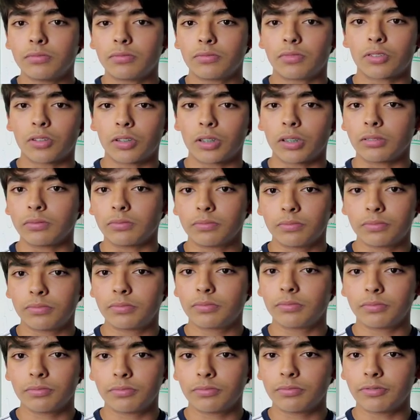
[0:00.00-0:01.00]
for
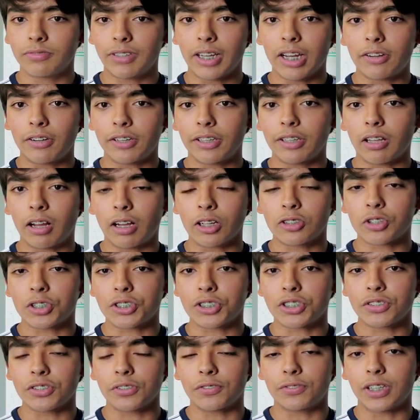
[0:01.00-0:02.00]
very long
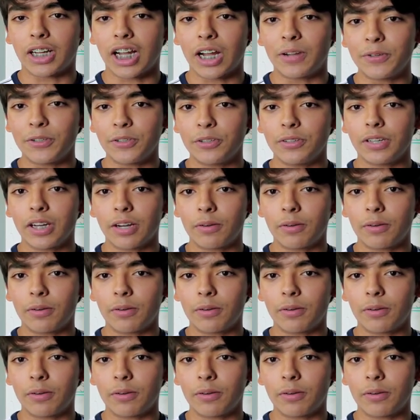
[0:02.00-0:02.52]
stretches of time,